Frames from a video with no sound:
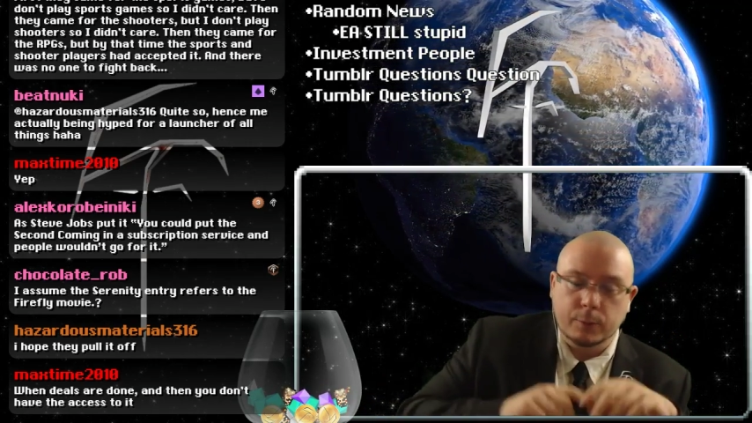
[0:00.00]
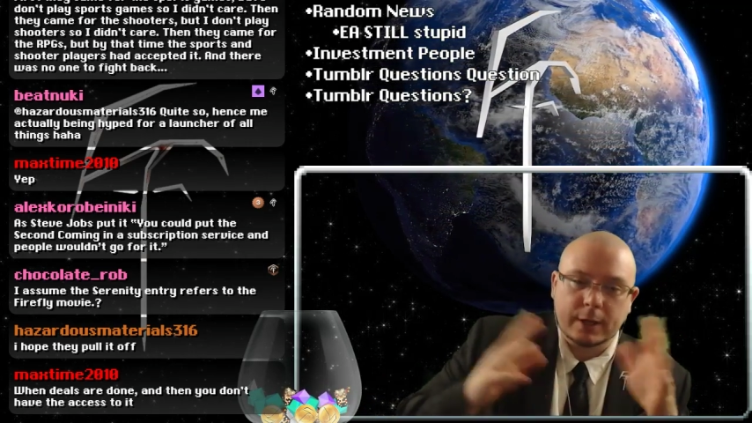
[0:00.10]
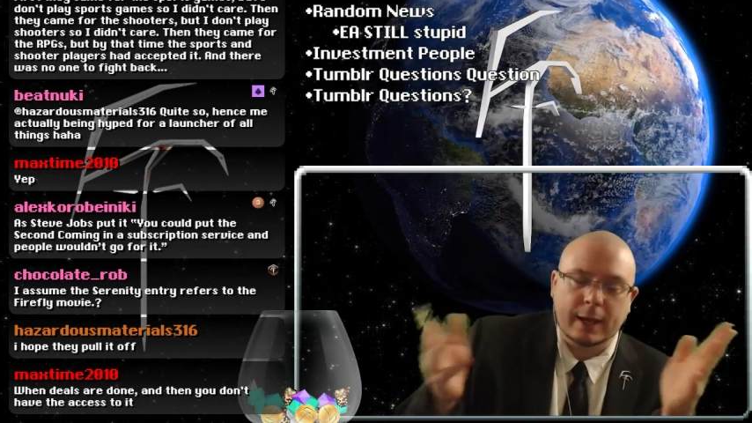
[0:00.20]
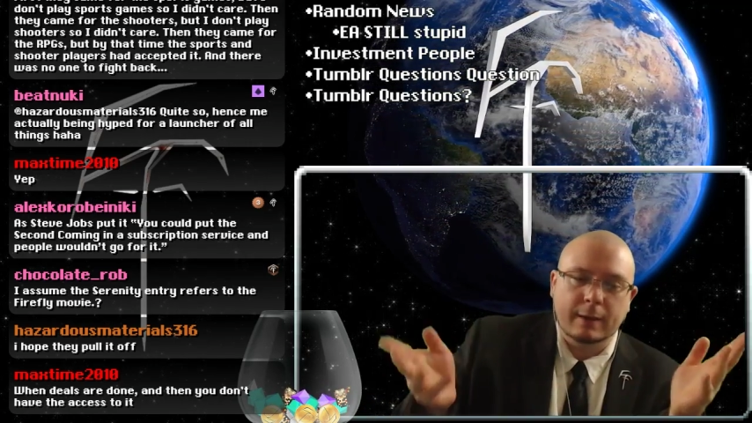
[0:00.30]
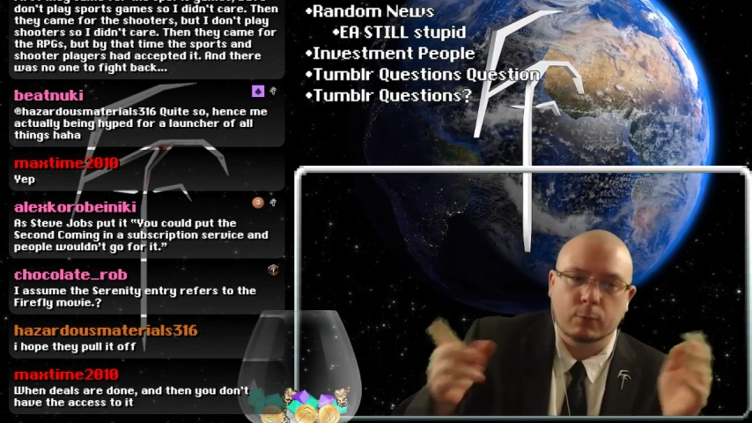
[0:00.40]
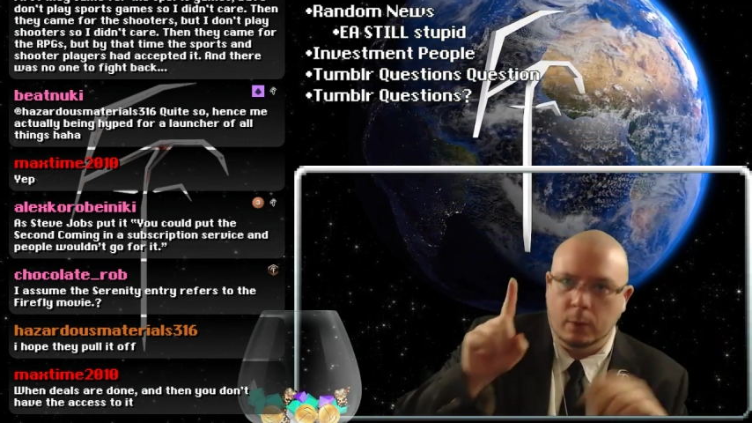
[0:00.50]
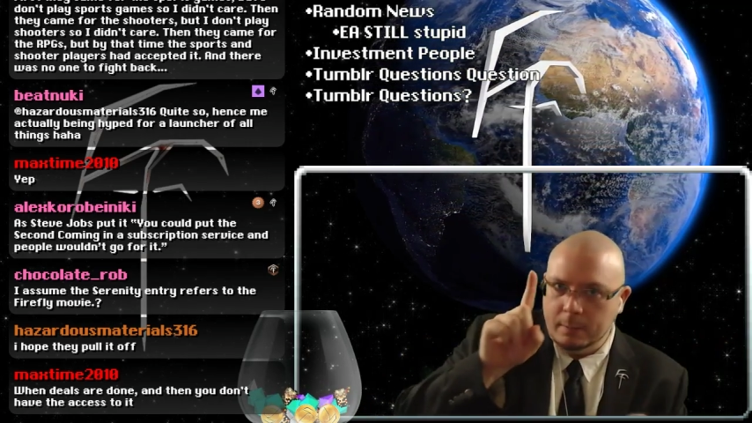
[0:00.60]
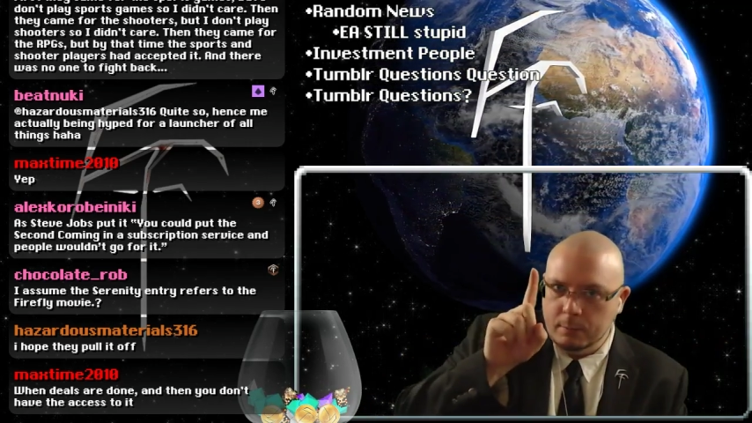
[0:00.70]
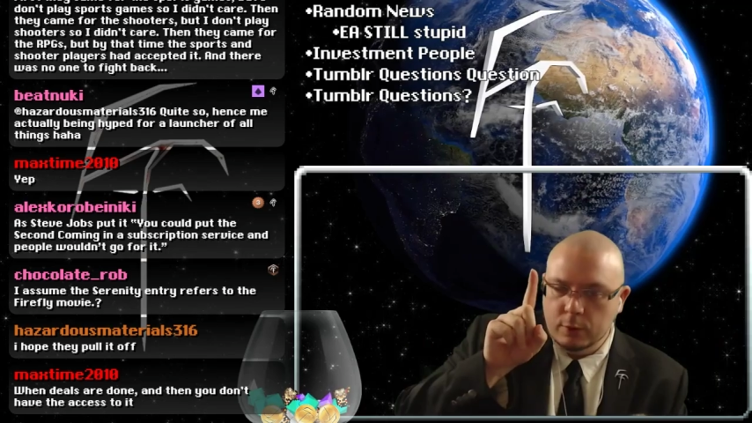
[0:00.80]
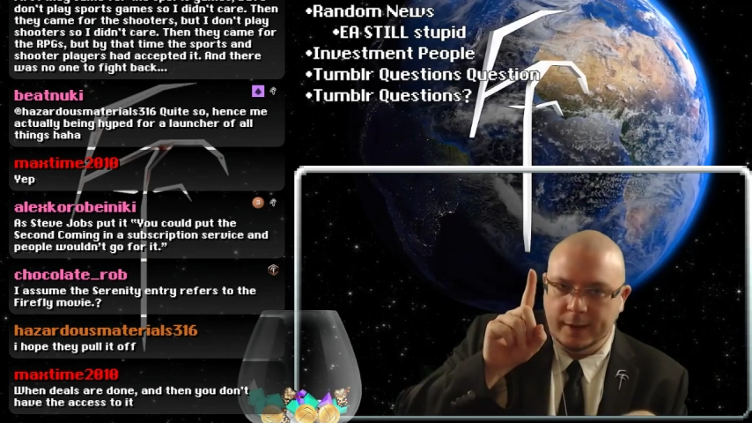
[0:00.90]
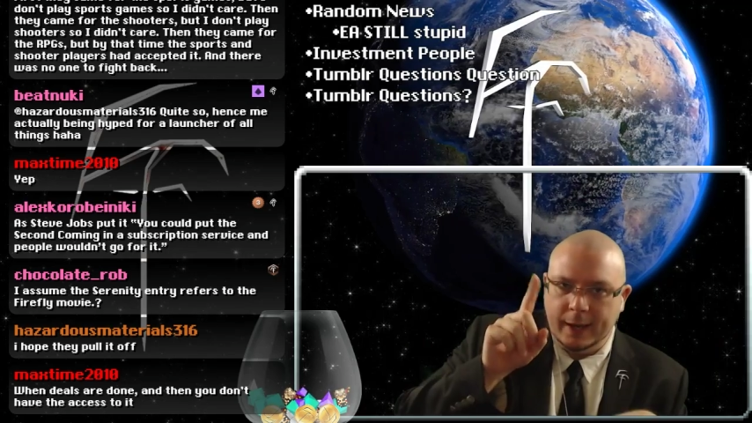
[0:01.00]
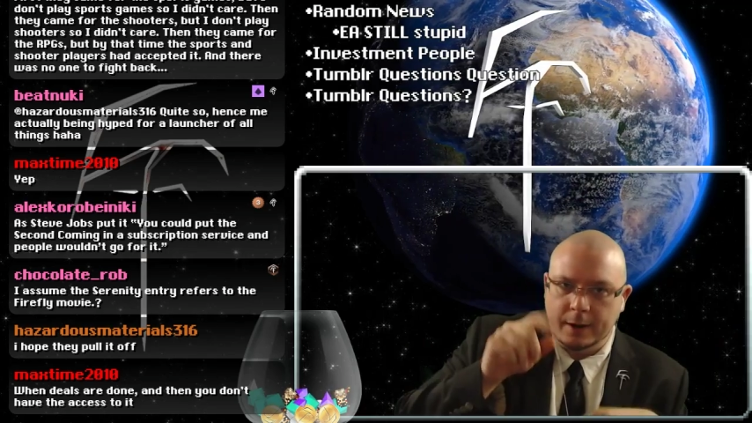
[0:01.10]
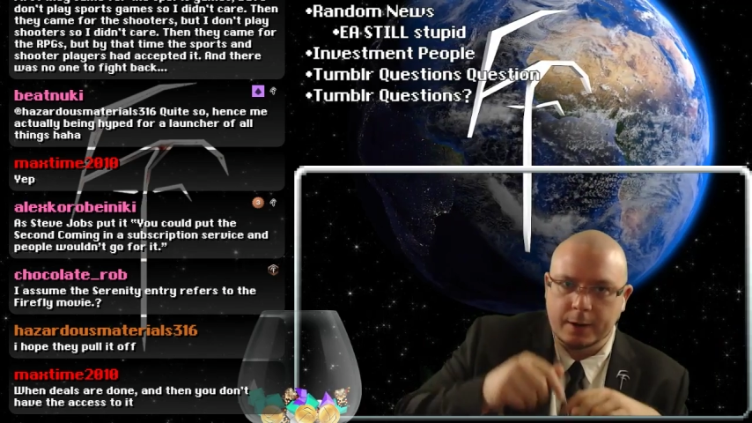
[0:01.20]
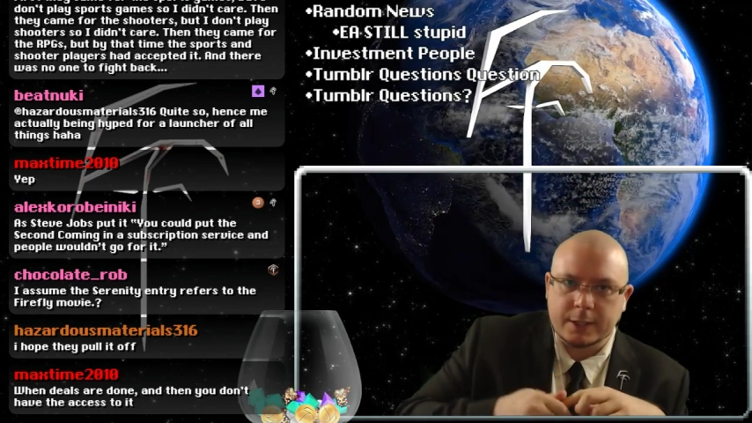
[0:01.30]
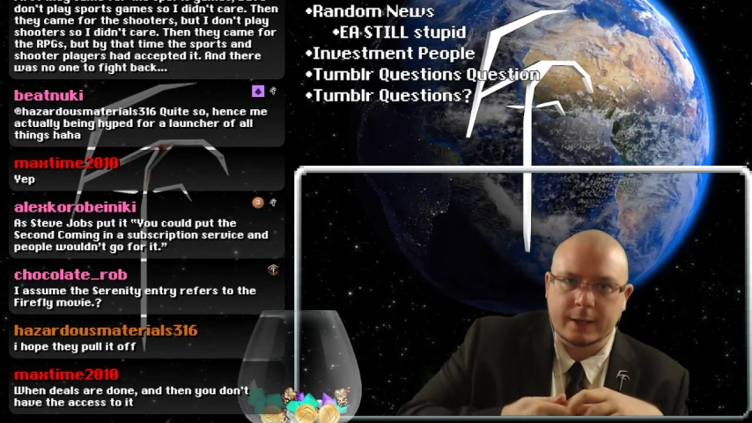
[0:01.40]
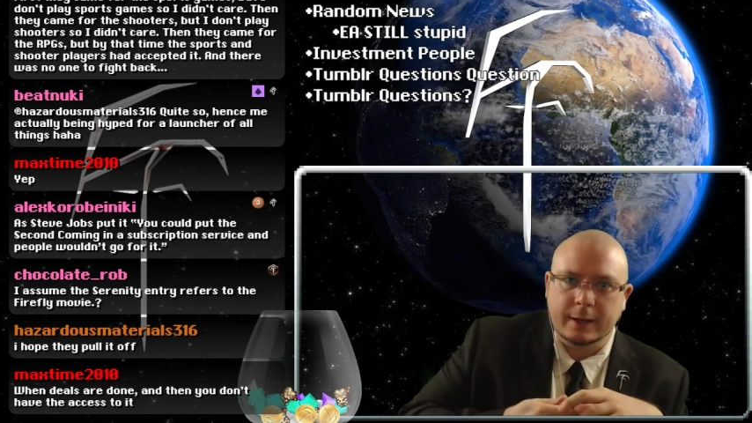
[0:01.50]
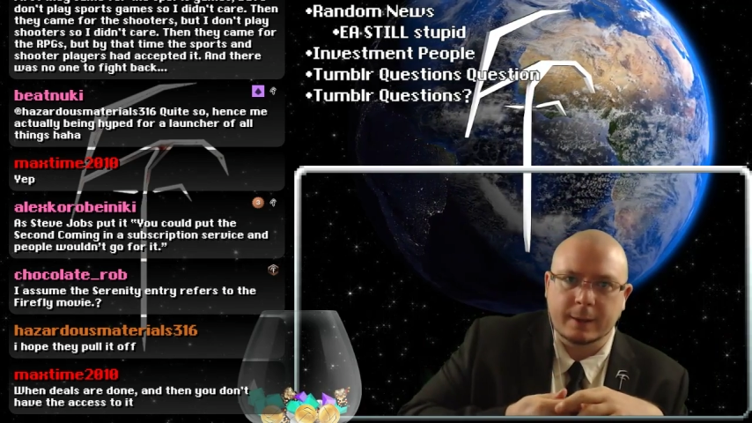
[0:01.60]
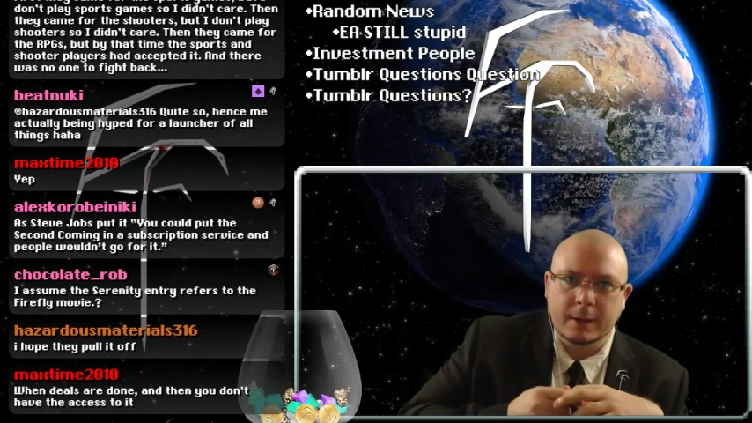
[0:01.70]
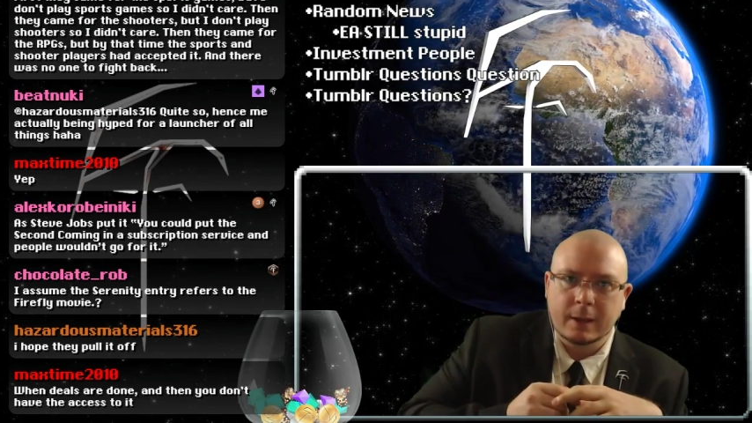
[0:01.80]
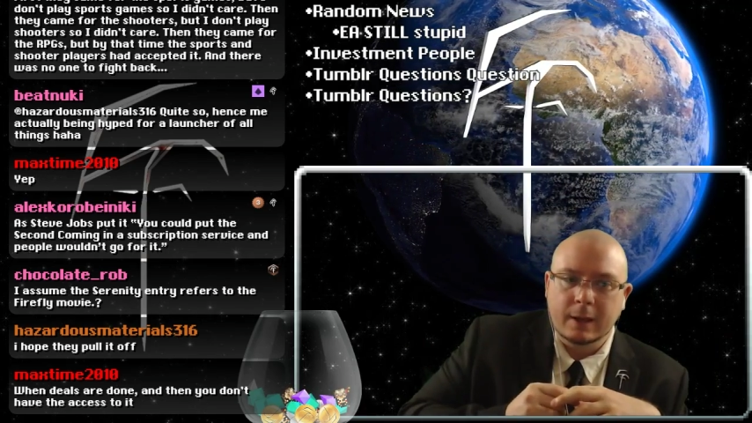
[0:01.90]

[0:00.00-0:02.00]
We could have one movie out at a time,